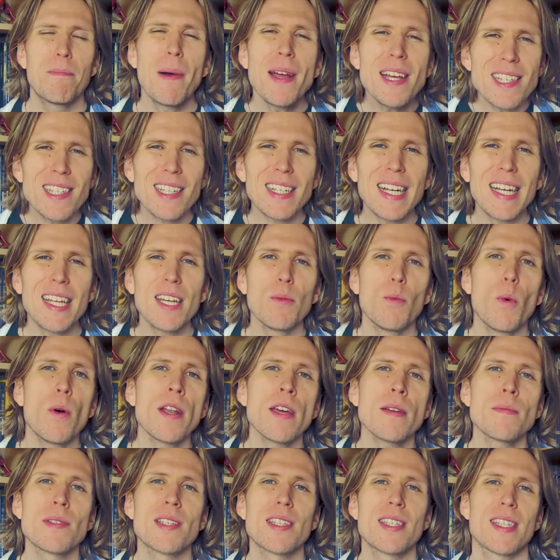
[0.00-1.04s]
Basically, what
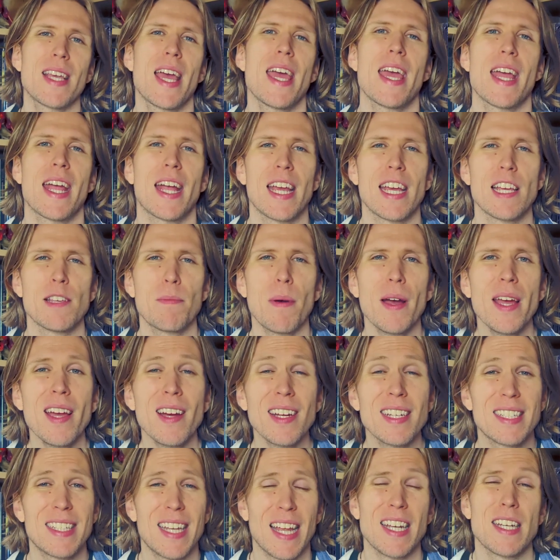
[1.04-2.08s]
I'm saying is by
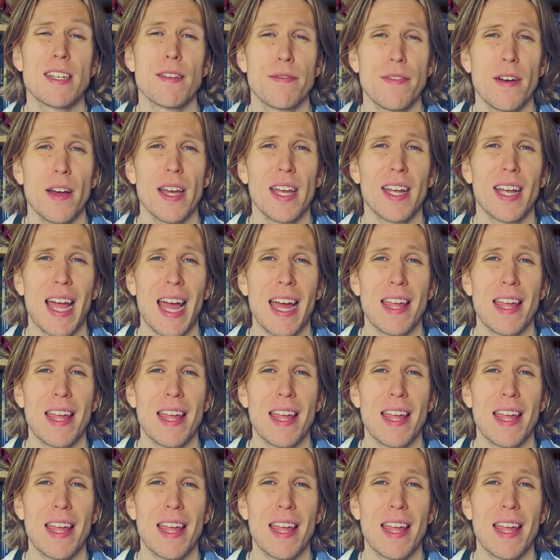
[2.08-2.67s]
identifying